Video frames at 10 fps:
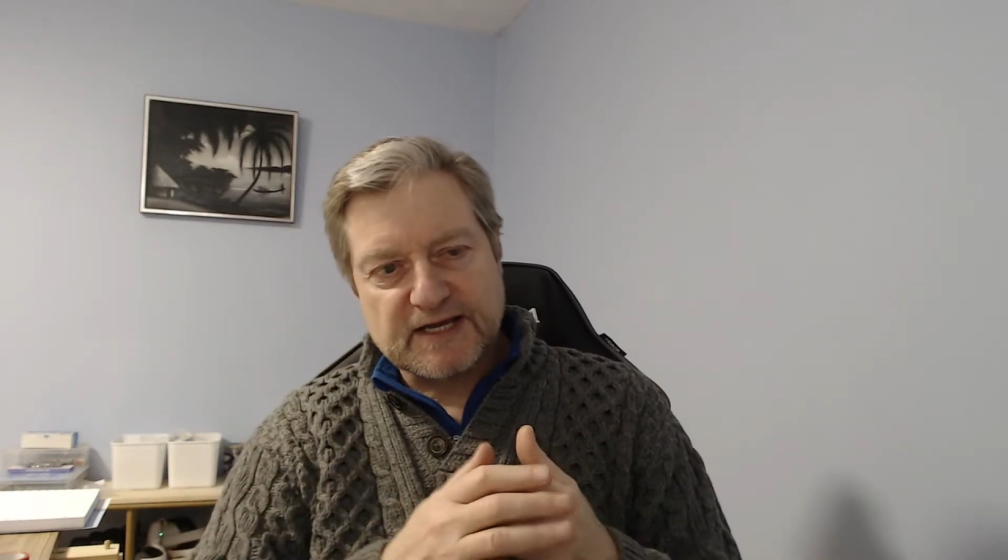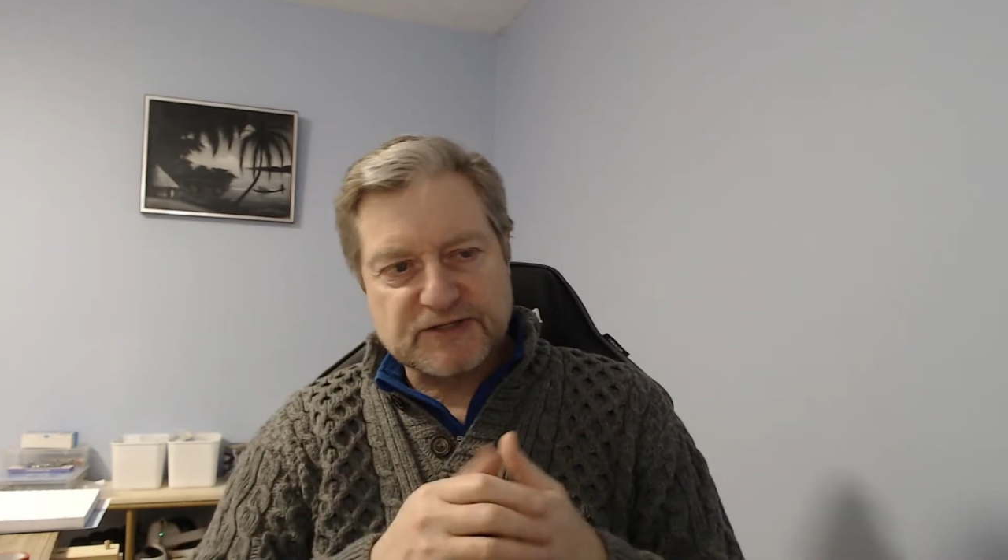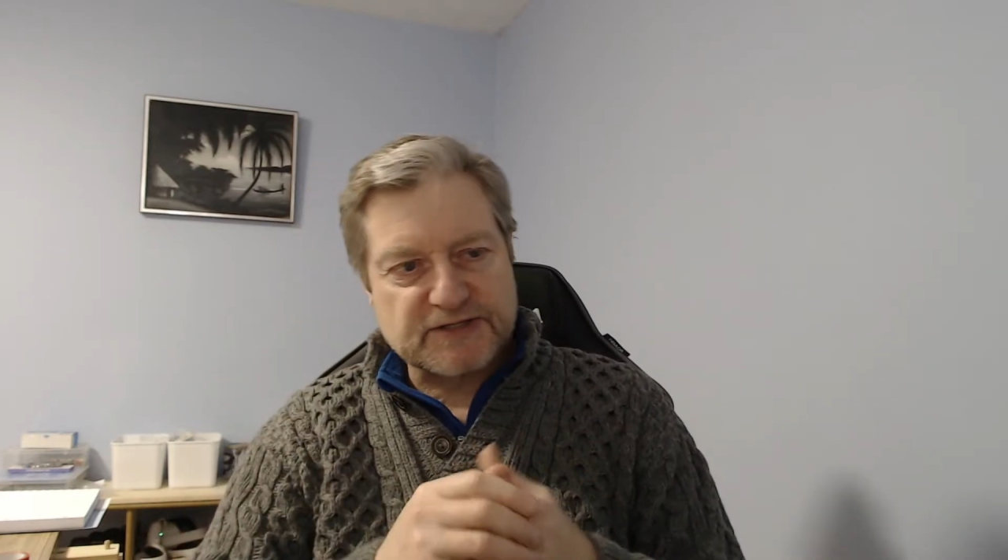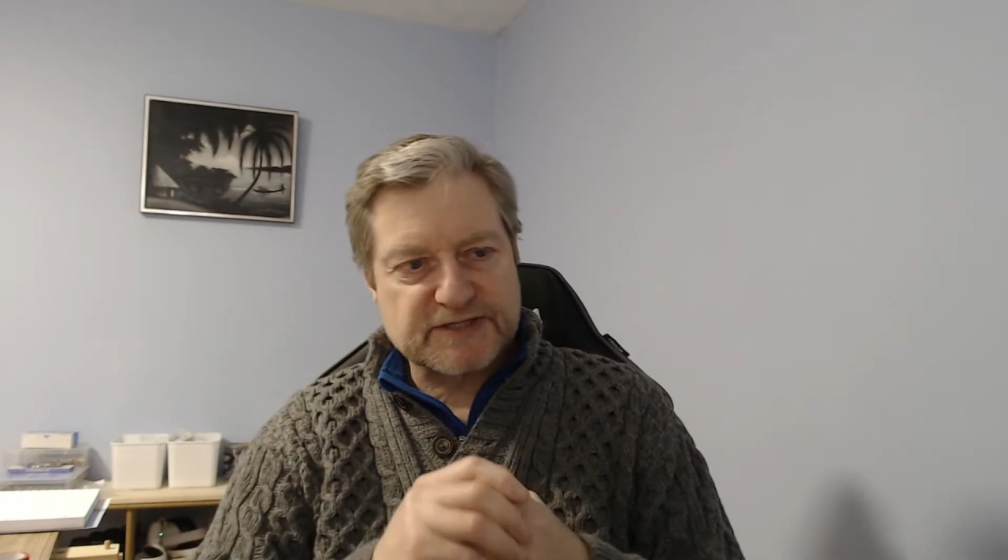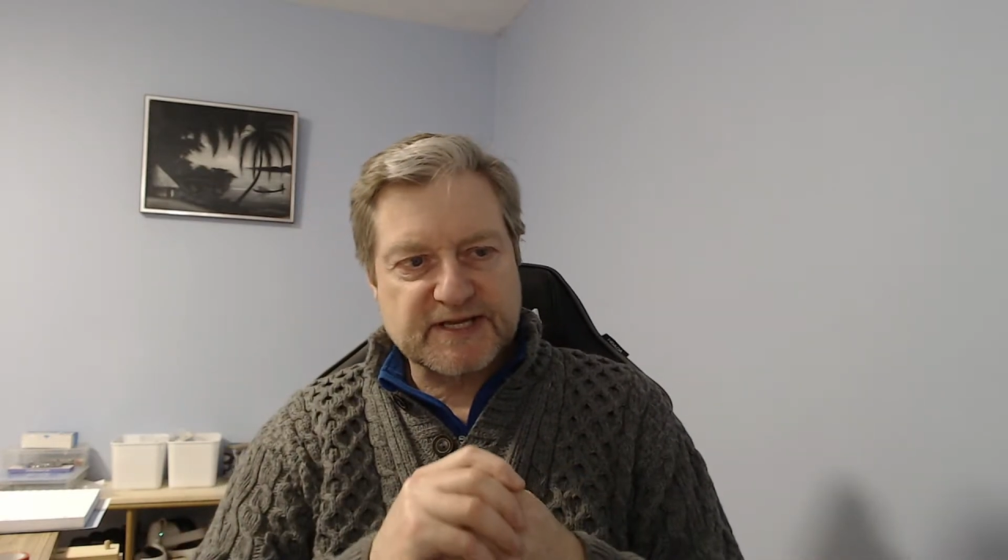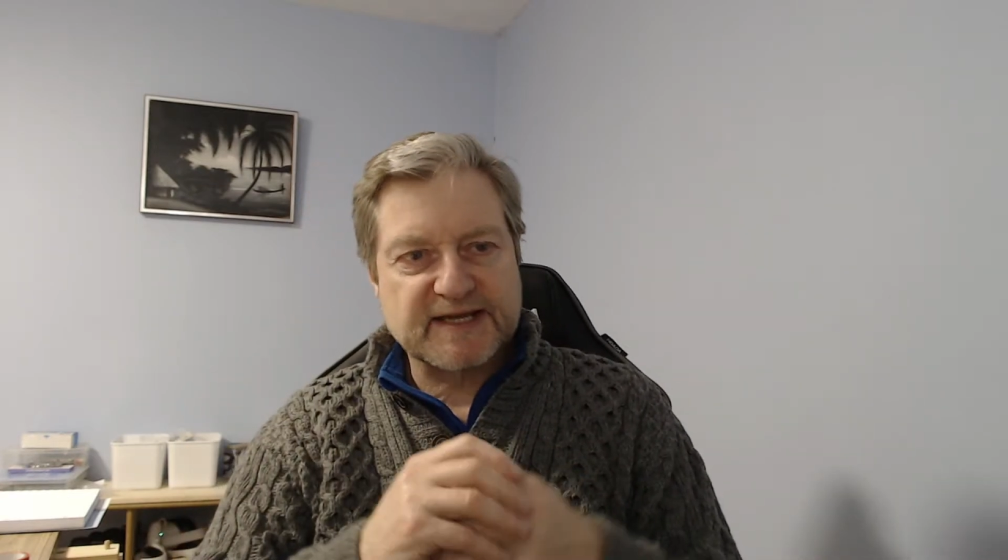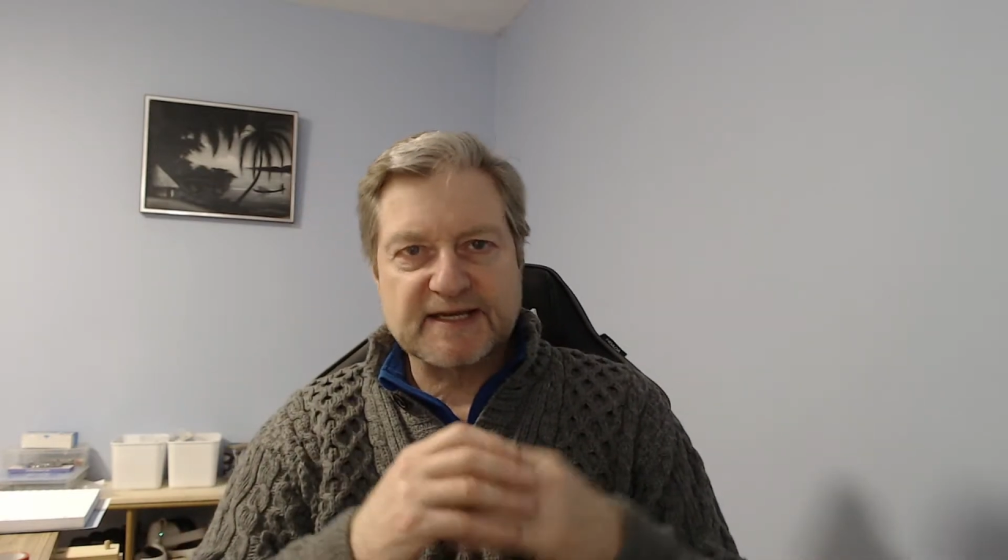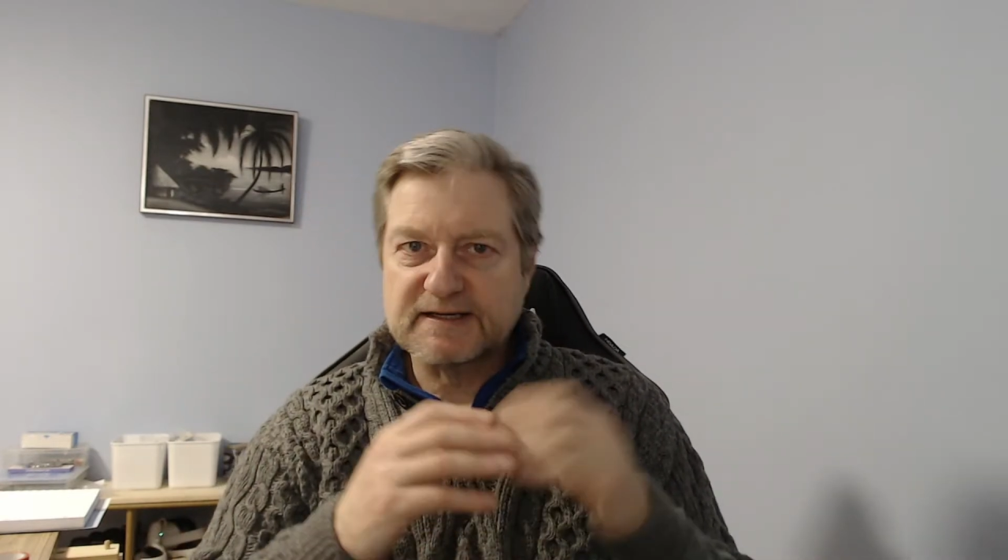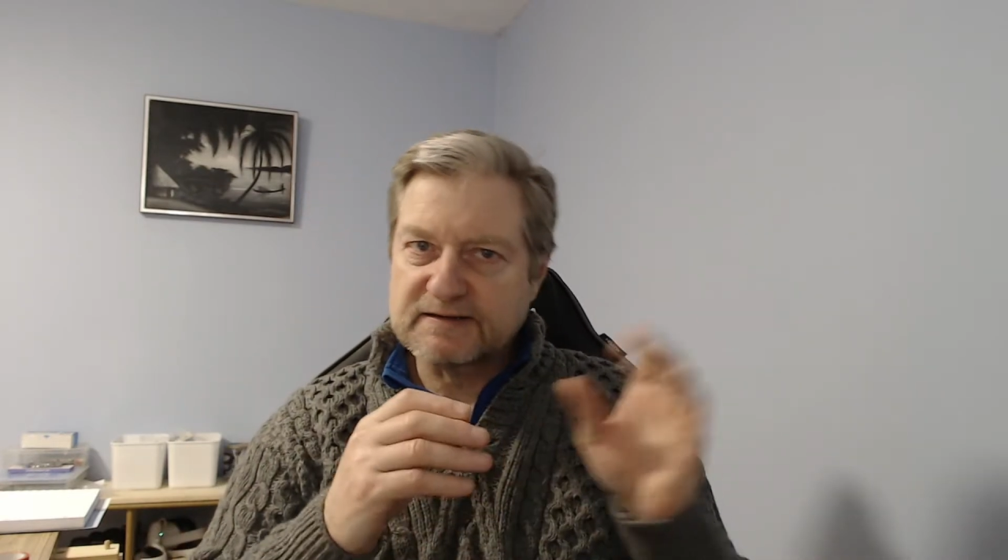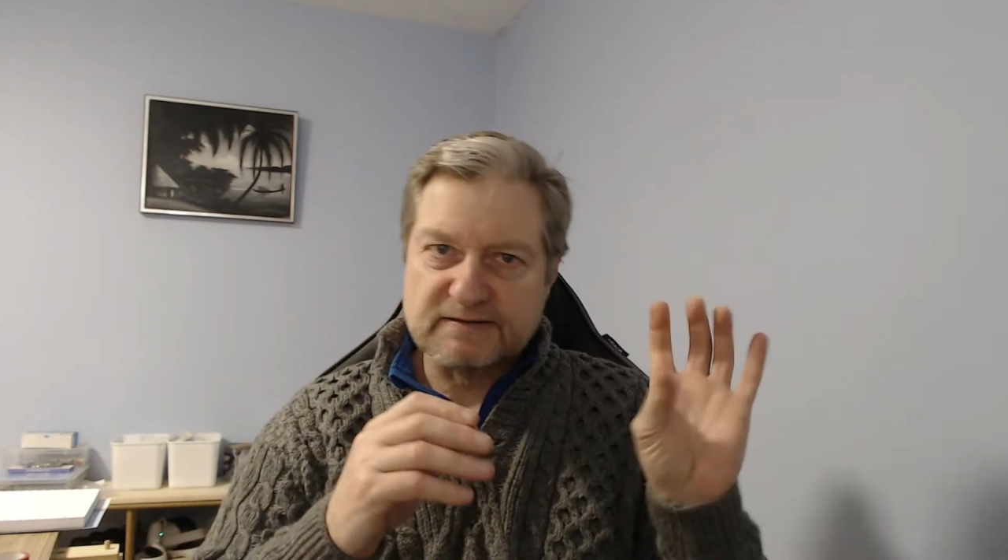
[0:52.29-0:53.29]
just
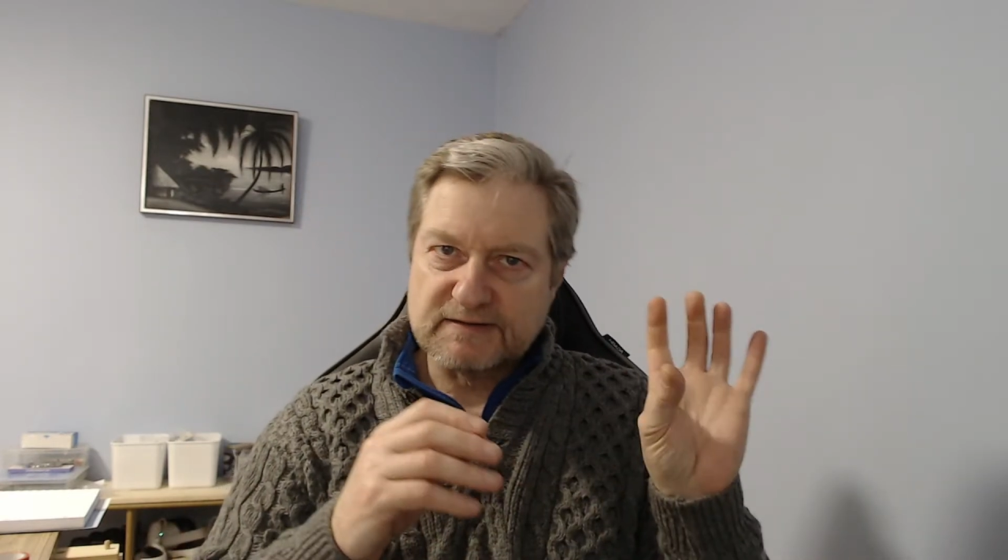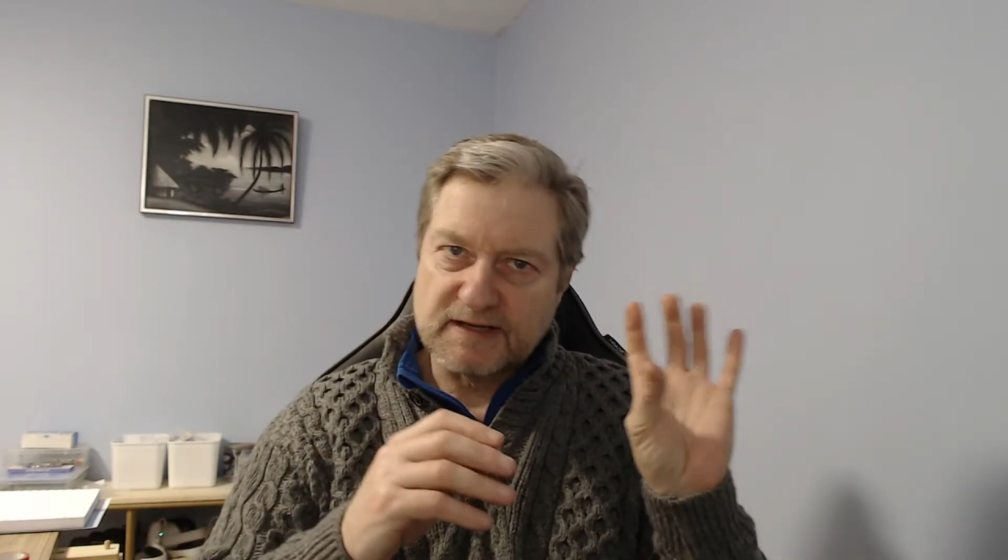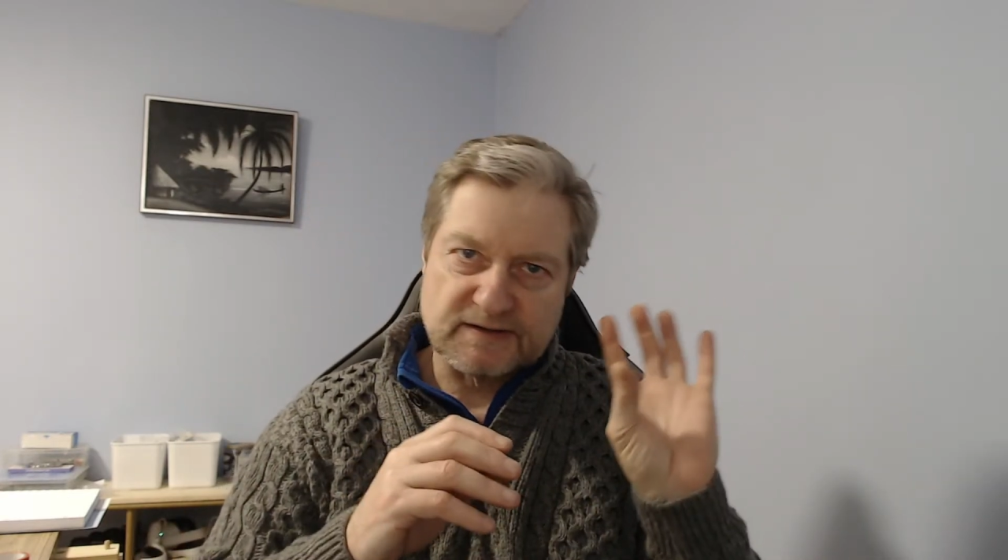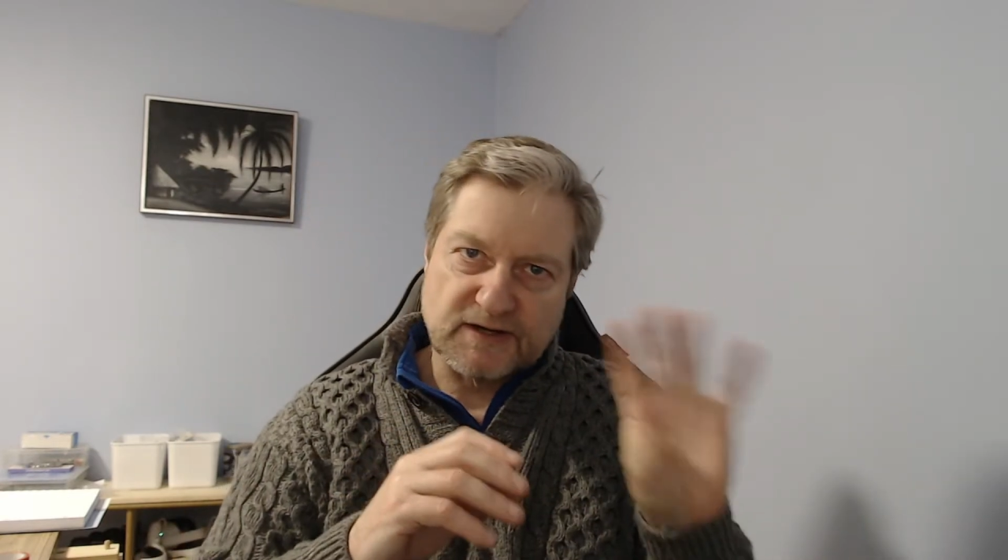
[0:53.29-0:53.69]
taking and